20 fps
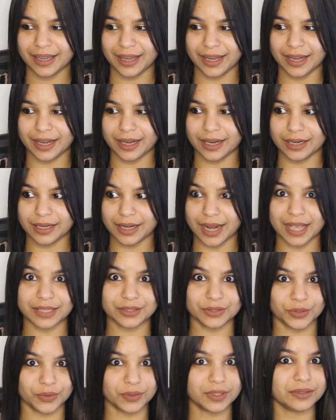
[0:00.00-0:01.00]
And
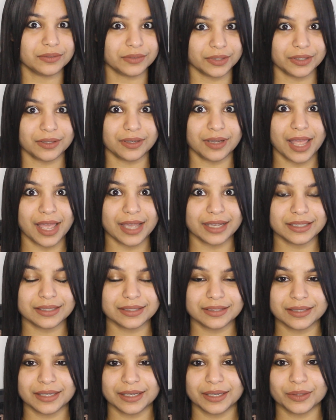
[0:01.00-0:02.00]
as you can
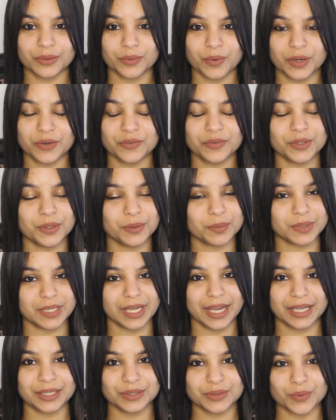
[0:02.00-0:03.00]
realize, that one of the
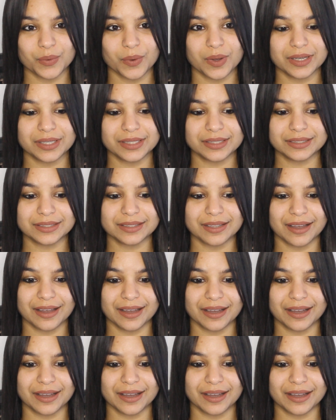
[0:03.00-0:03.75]
updates was